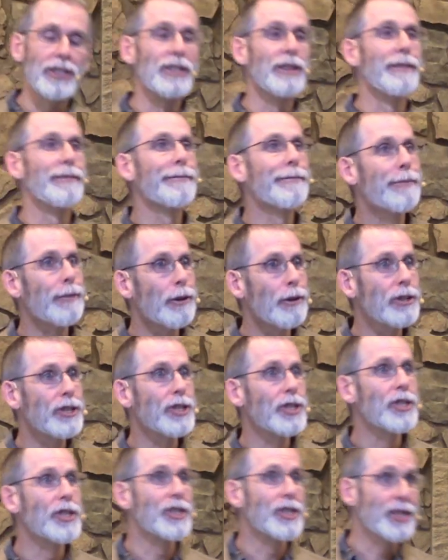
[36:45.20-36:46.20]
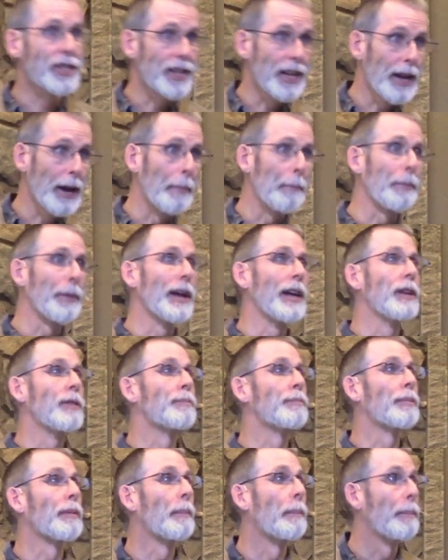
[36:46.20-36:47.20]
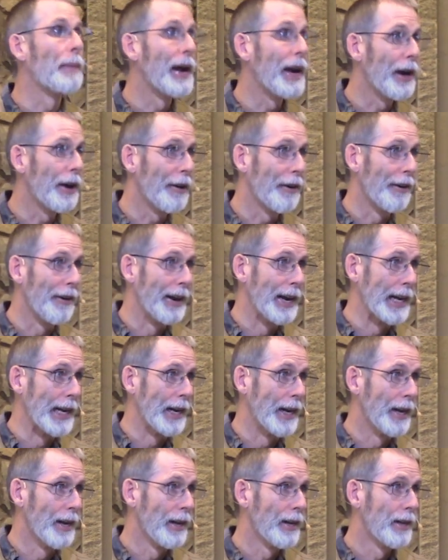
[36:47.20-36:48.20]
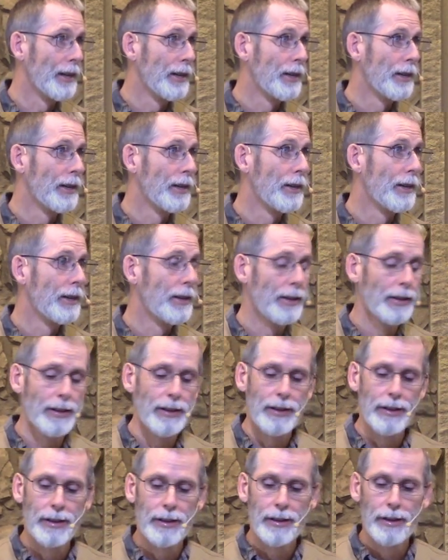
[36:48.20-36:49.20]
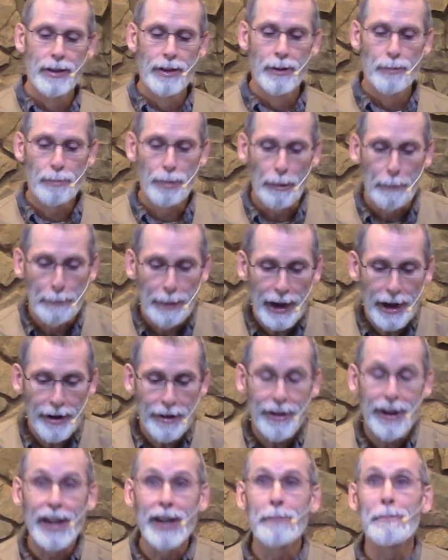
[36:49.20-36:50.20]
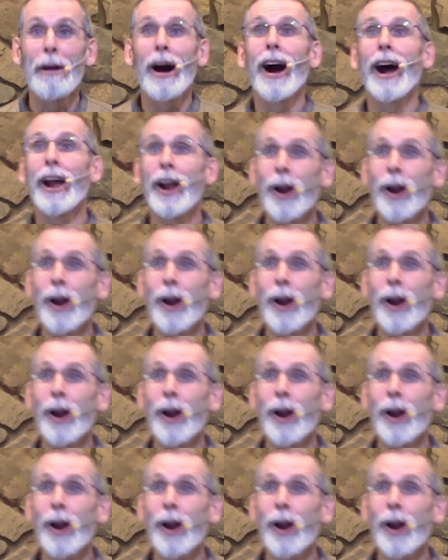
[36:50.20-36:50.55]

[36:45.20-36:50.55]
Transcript: the first step in preparing. Preparing my